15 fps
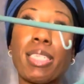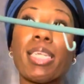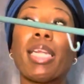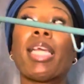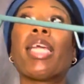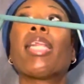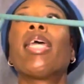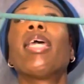in
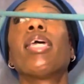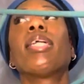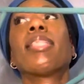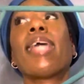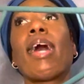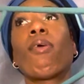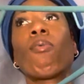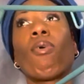it
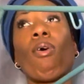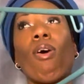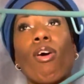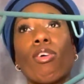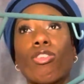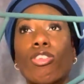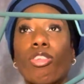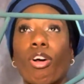that will
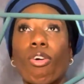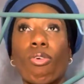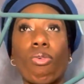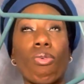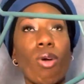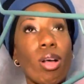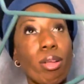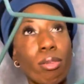
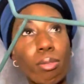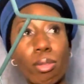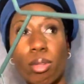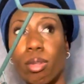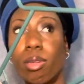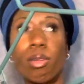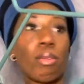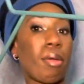also
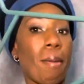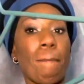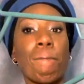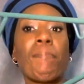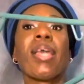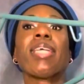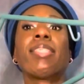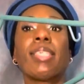
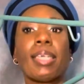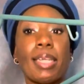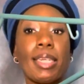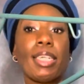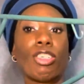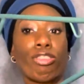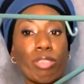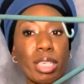
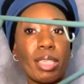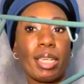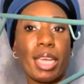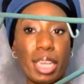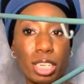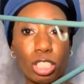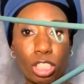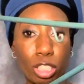basically treat the
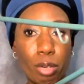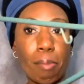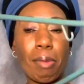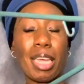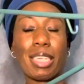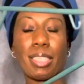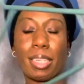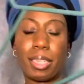itch,
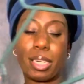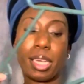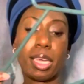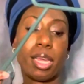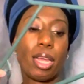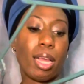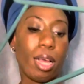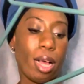
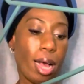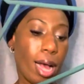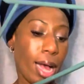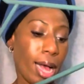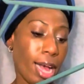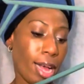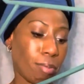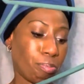basically.
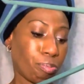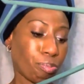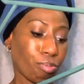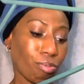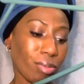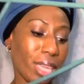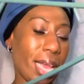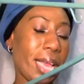And
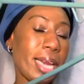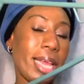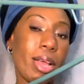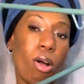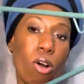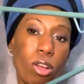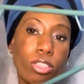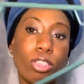it
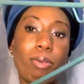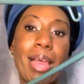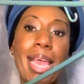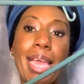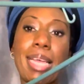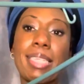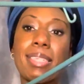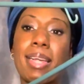also
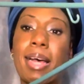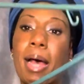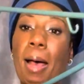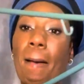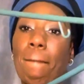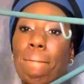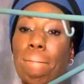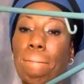has
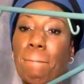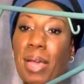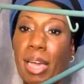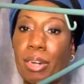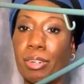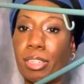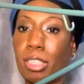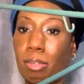a
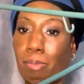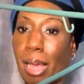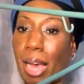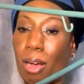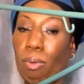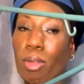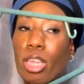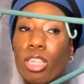better
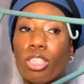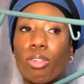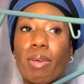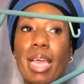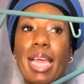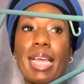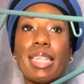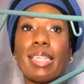smell. So
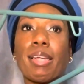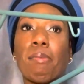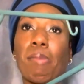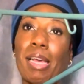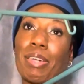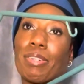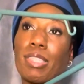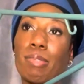it has a
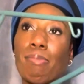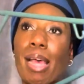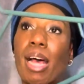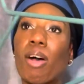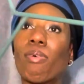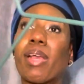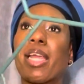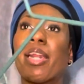better
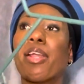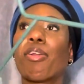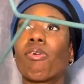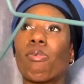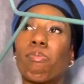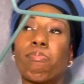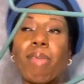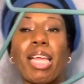smell and
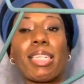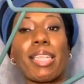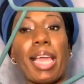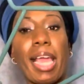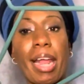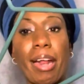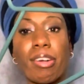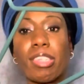it'll make the
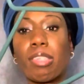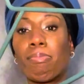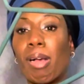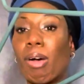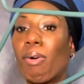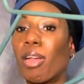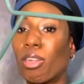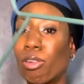hair
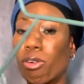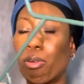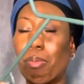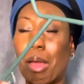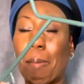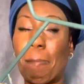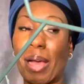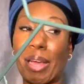smell a little
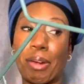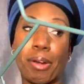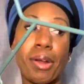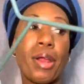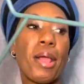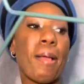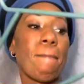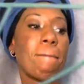bit better.
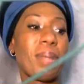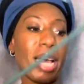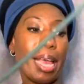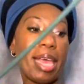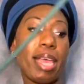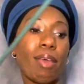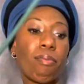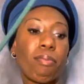But it